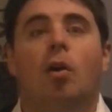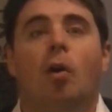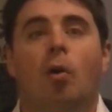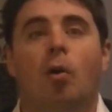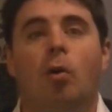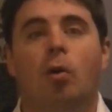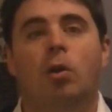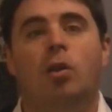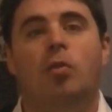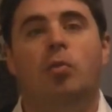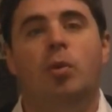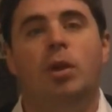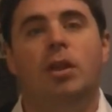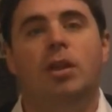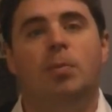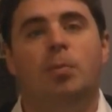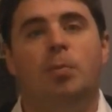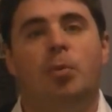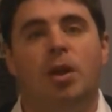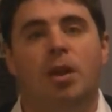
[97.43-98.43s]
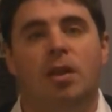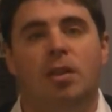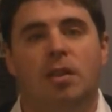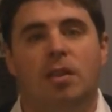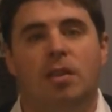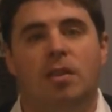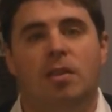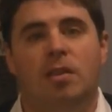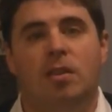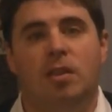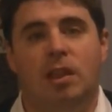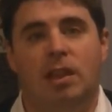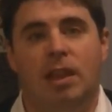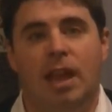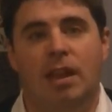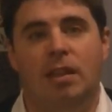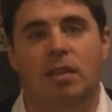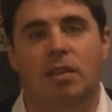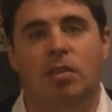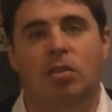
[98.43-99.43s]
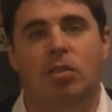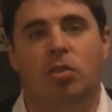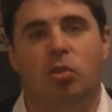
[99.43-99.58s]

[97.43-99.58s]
All of which brings us to the lens